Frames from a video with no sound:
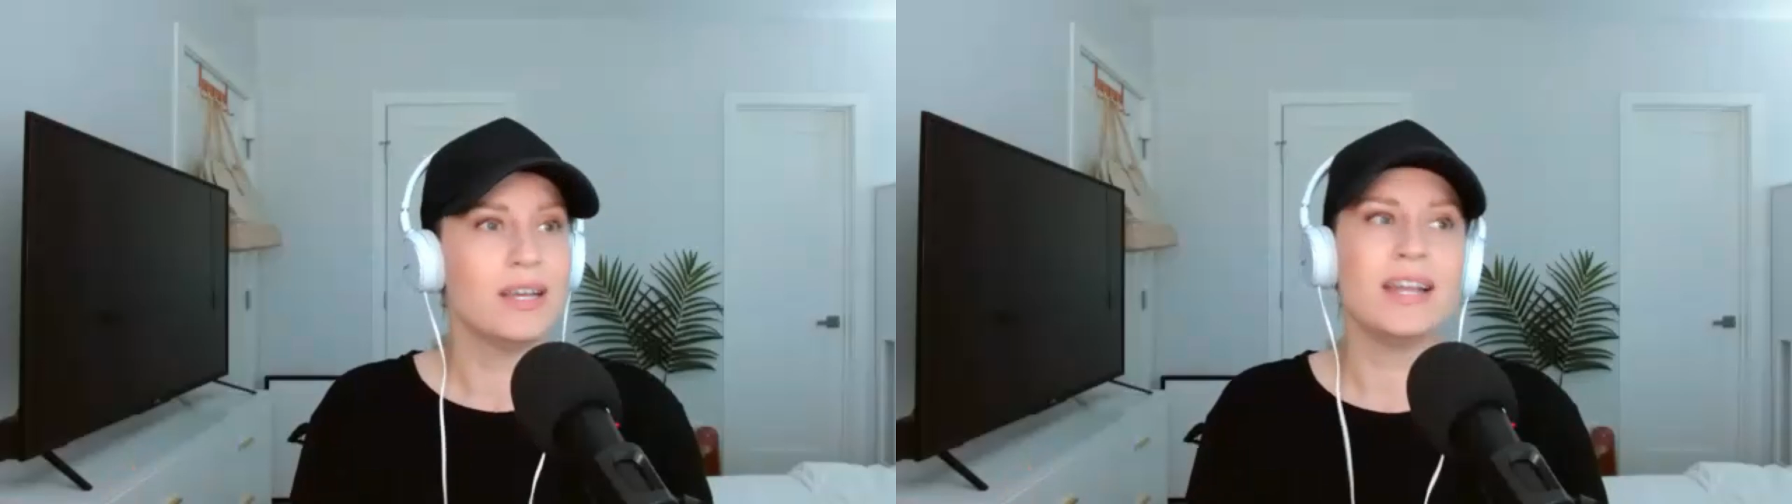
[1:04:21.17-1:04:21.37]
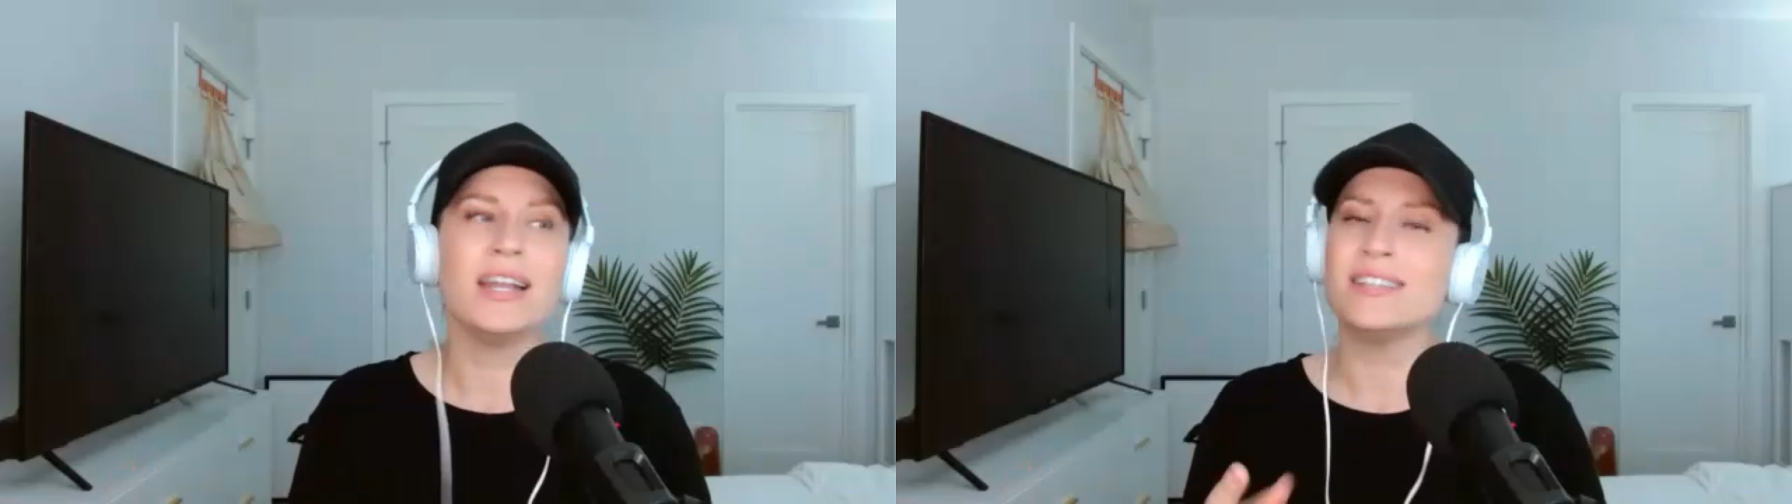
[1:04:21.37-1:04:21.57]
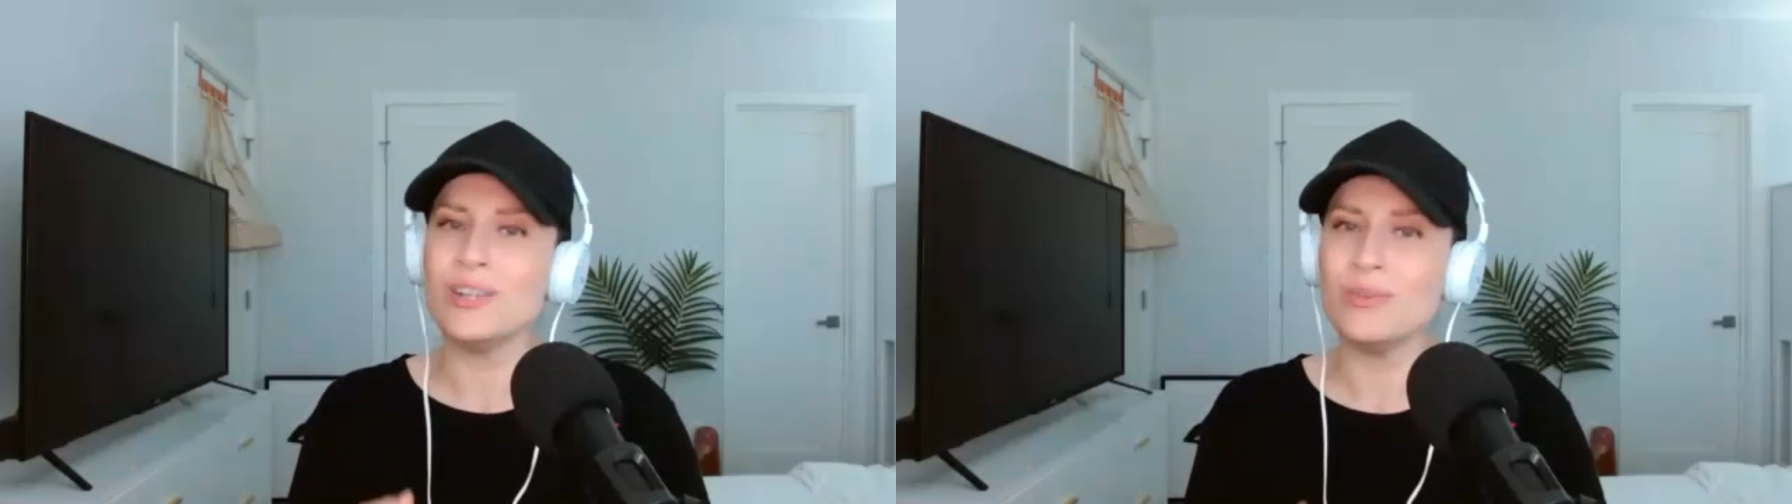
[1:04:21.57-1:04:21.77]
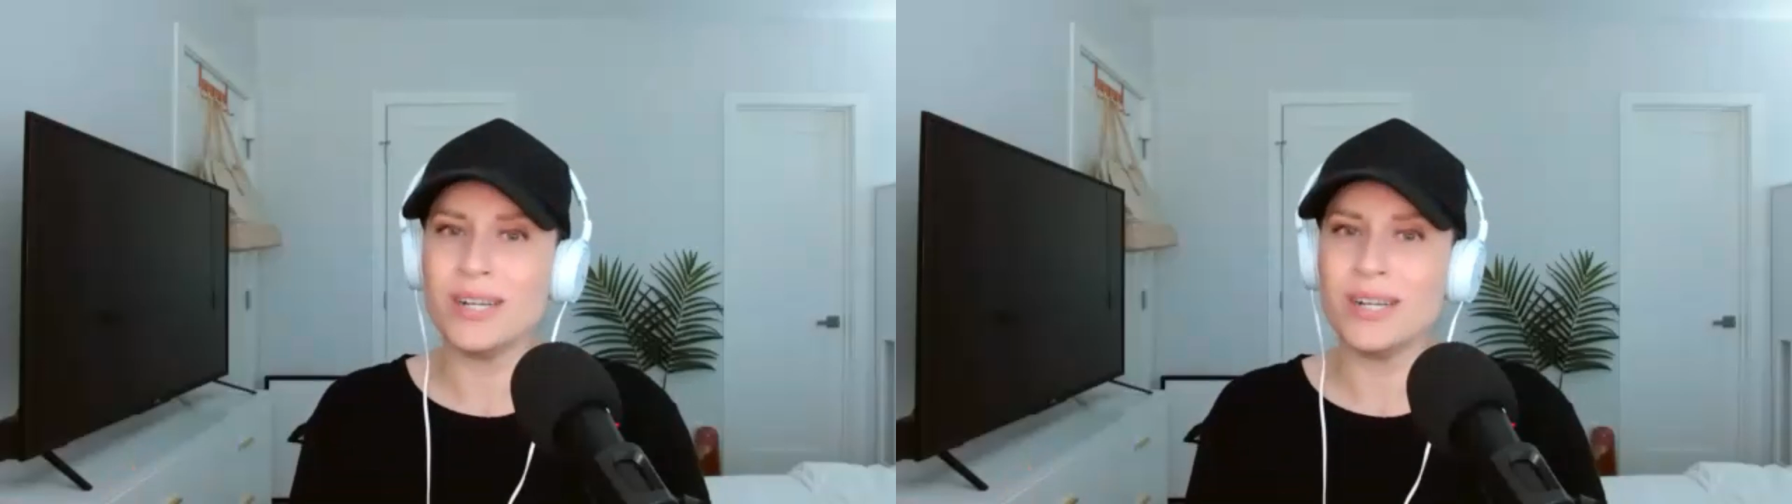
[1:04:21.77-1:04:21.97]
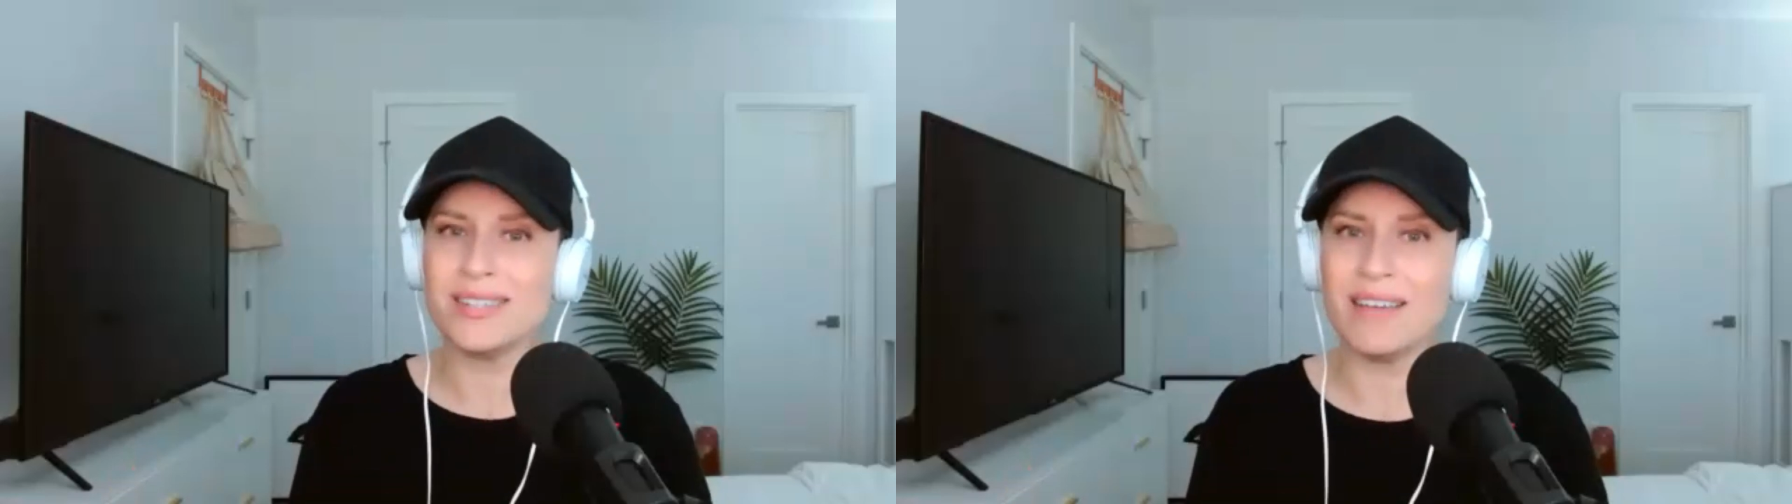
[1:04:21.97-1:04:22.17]
And is
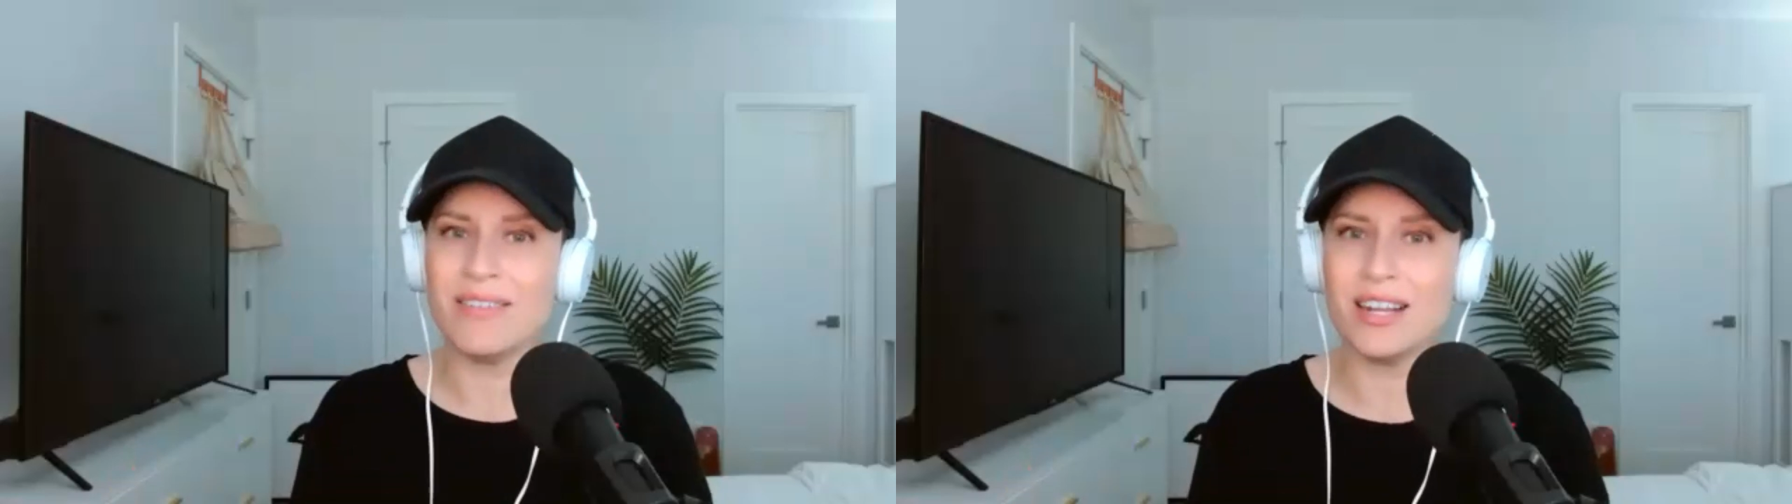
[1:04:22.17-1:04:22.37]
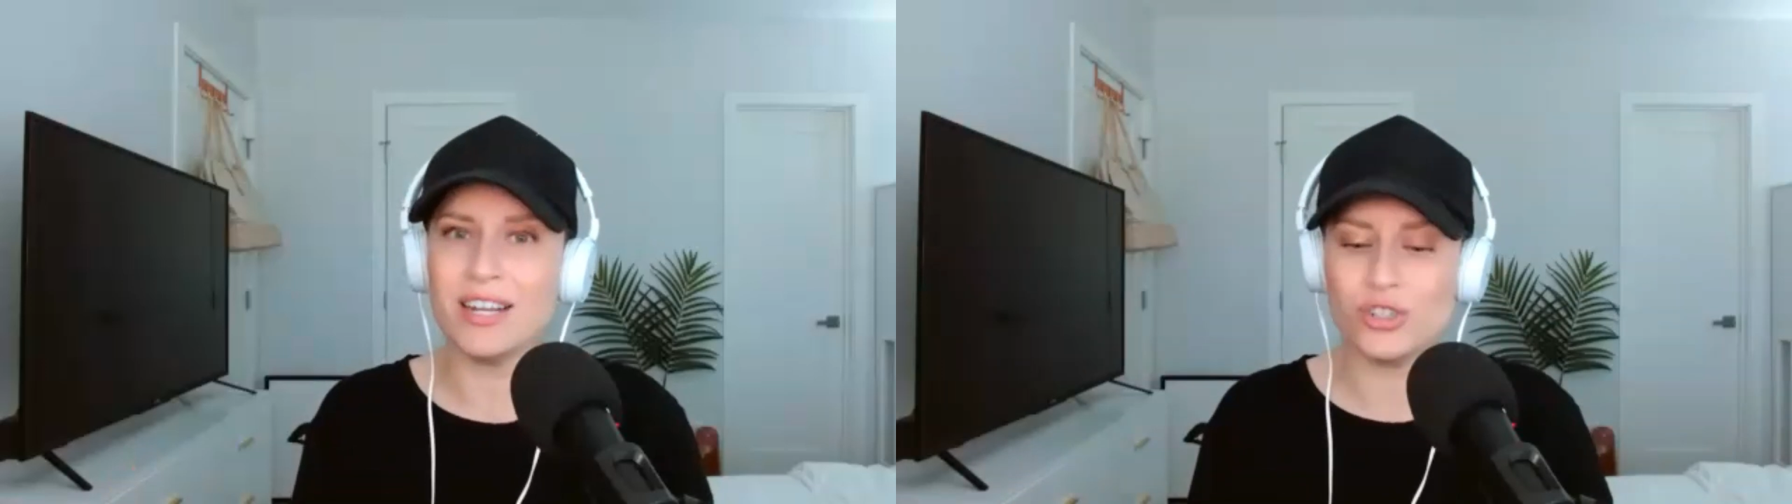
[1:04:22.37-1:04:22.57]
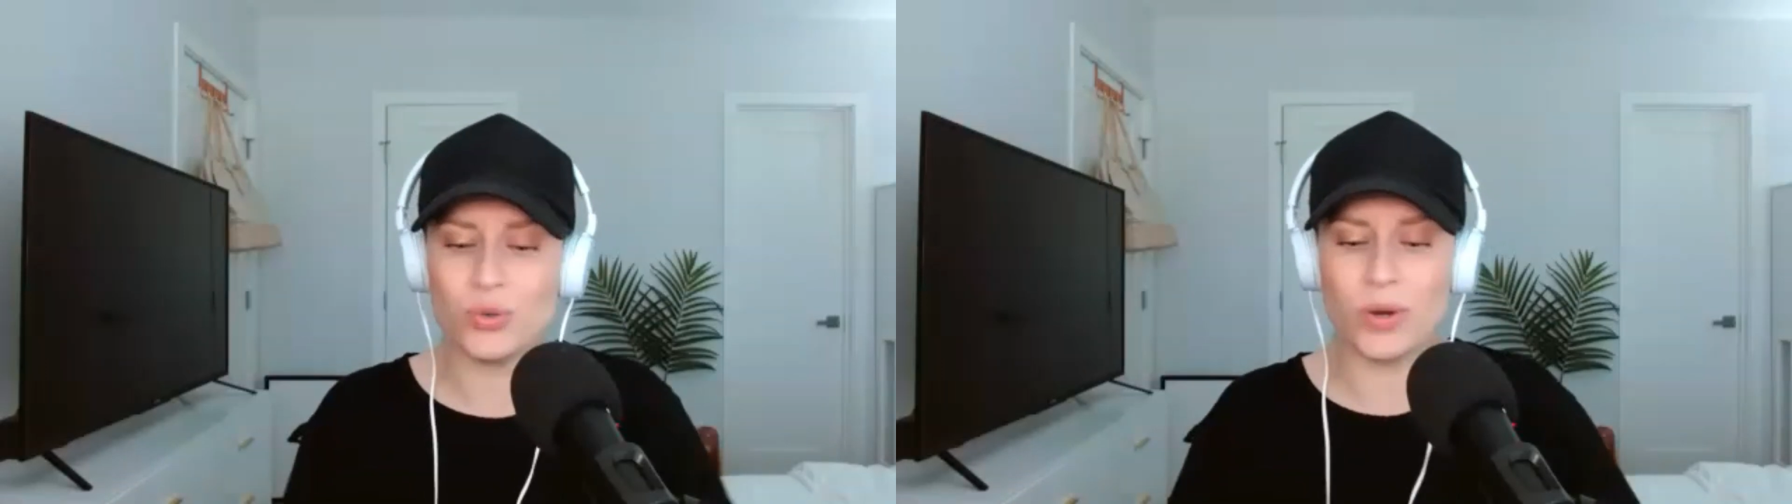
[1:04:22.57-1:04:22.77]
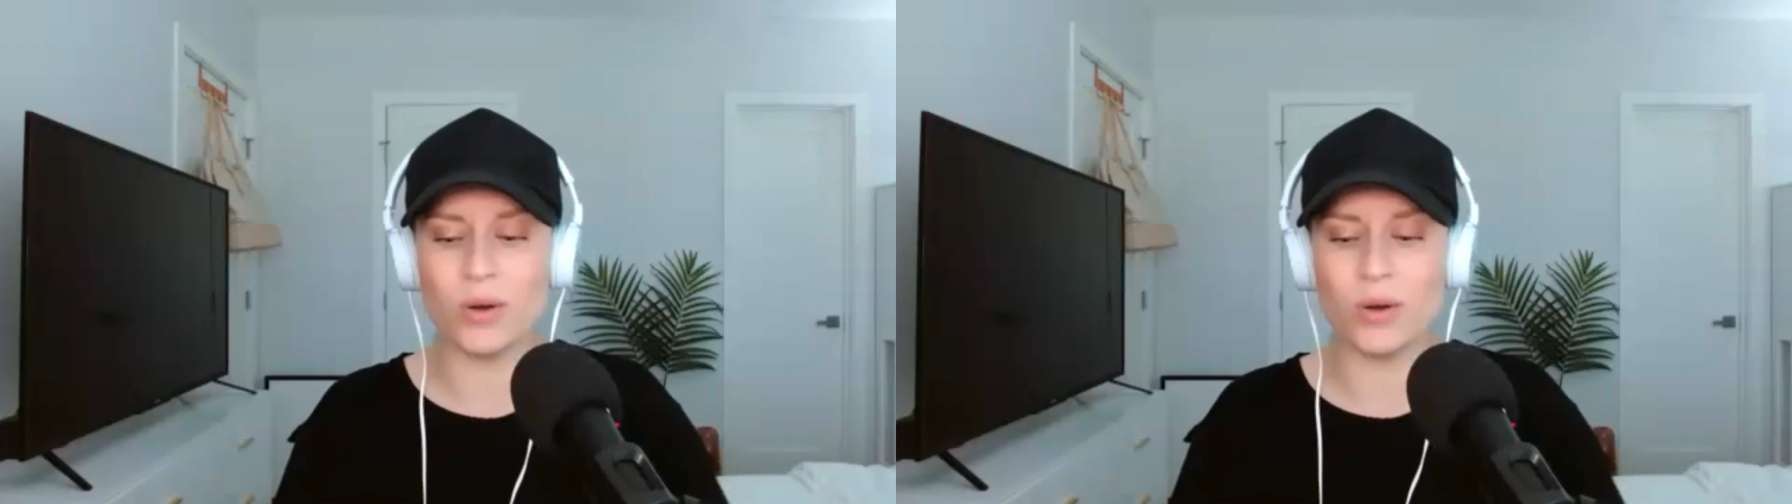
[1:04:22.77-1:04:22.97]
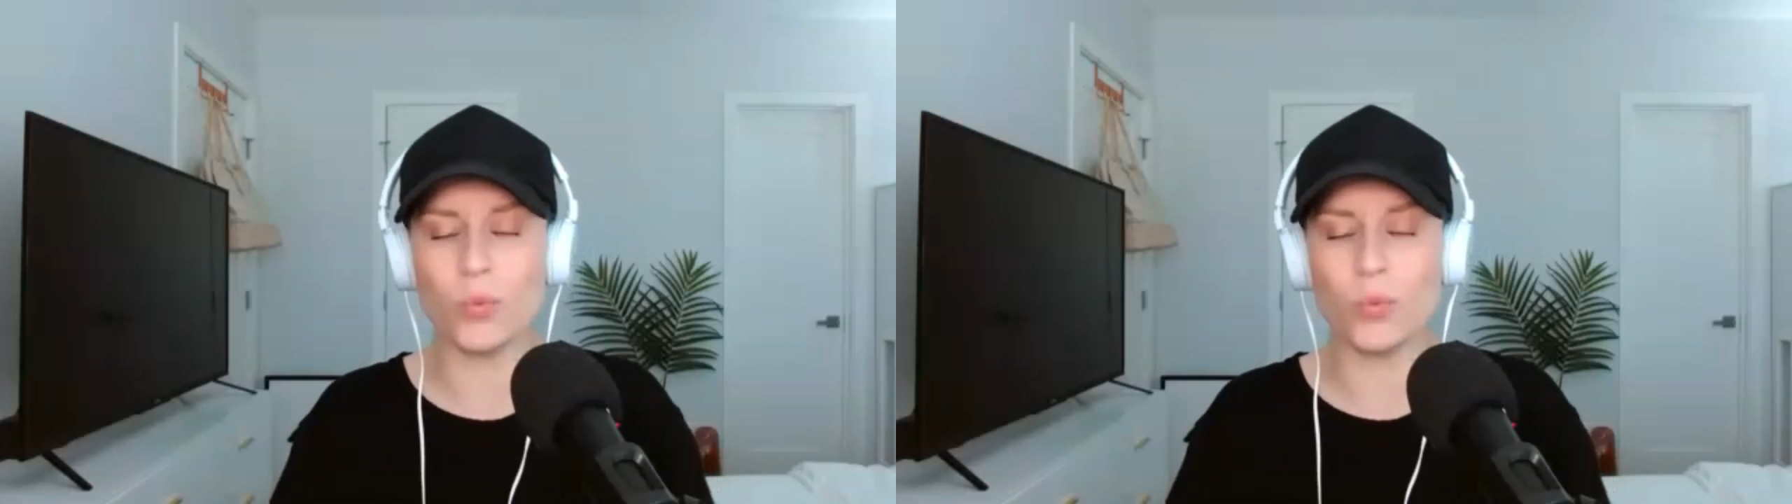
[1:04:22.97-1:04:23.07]
anyone else having an issue where